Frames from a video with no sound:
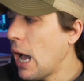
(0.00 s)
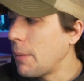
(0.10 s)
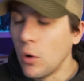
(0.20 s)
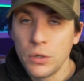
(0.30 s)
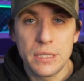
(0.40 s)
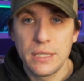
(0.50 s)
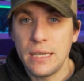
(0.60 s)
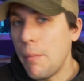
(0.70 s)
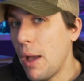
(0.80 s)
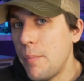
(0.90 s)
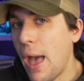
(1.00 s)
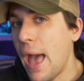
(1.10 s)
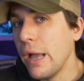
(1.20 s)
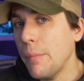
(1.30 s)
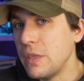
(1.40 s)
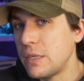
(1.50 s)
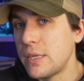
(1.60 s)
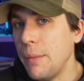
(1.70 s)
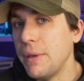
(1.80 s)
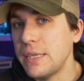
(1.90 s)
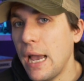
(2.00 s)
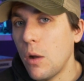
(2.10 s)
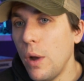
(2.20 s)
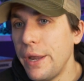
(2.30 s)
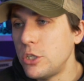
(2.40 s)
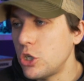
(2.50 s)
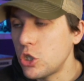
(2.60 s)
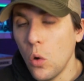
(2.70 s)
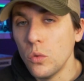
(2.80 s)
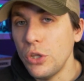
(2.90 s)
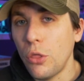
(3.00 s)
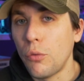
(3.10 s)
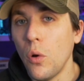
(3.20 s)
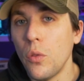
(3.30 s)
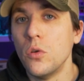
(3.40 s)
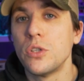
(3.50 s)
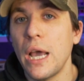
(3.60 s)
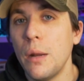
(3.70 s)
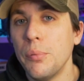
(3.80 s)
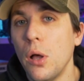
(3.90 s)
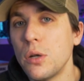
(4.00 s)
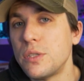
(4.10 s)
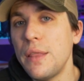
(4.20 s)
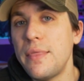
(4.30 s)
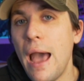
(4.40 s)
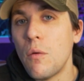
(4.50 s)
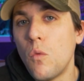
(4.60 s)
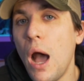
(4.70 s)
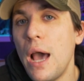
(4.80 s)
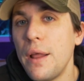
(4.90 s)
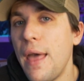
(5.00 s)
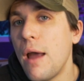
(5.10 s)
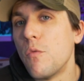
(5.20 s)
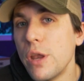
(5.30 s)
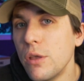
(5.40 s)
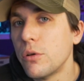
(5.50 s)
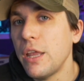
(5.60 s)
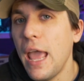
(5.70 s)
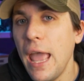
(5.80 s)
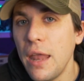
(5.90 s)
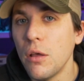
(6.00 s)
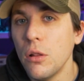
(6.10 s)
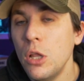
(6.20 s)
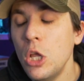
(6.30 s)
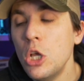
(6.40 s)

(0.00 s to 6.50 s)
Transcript: I'm going to set my bag up the same exact way to just only throw those kind of plugs that rod and that reel can handle.